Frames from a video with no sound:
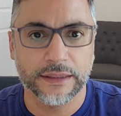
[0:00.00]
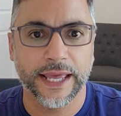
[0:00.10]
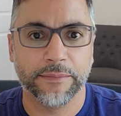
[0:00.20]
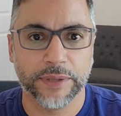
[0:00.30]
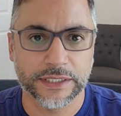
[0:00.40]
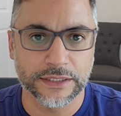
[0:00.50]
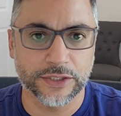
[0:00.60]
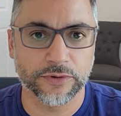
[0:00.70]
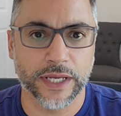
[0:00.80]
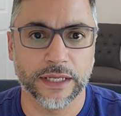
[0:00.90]
that business
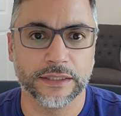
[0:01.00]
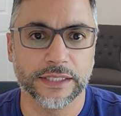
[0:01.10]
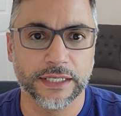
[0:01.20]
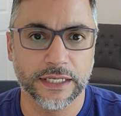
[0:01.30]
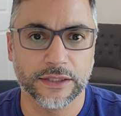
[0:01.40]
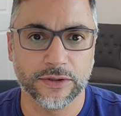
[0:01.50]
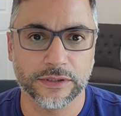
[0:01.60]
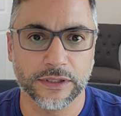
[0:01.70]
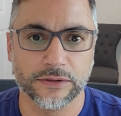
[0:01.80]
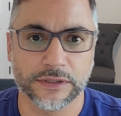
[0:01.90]
credit to get
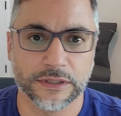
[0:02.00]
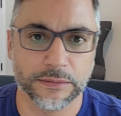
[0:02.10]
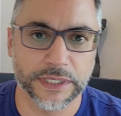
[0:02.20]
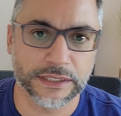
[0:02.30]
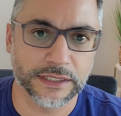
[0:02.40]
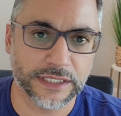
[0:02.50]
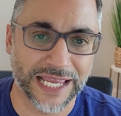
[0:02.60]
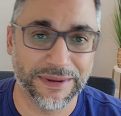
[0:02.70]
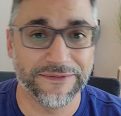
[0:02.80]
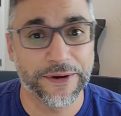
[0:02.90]
those loans under the business
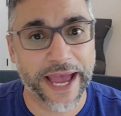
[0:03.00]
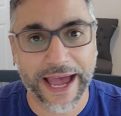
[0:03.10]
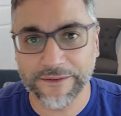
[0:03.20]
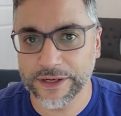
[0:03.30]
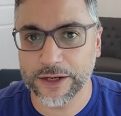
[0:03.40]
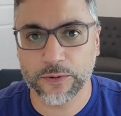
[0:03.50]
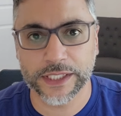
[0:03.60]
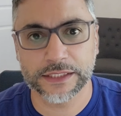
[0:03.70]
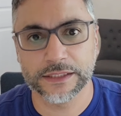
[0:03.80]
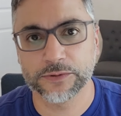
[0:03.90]
name. If you have any
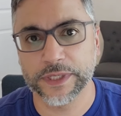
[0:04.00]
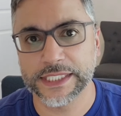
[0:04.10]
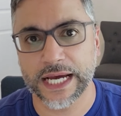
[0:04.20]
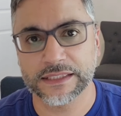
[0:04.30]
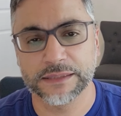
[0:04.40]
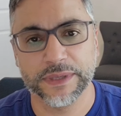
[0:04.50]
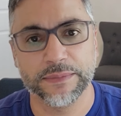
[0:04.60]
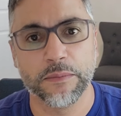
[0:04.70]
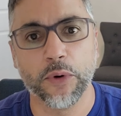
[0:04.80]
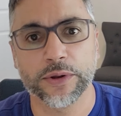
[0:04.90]
questions, reach out to me.
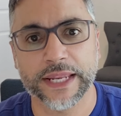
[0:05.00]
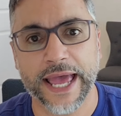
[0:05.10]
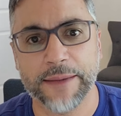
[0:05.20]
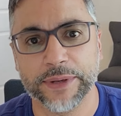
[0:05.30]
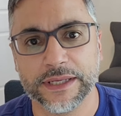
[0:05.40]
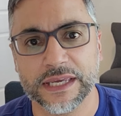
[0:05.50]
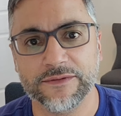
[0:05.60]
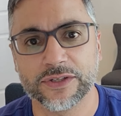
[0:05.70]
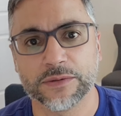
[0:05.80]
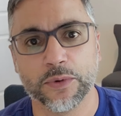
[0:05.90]
Be more than happy to give
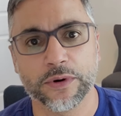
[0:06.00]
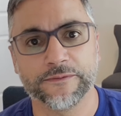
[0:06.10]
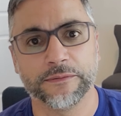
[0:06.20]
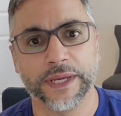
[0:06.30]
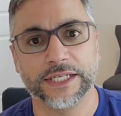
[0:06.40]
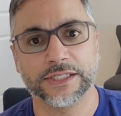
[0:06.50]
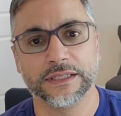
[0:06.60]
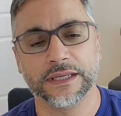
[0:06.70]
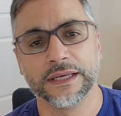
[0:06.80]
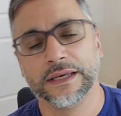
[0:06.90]
you some more information.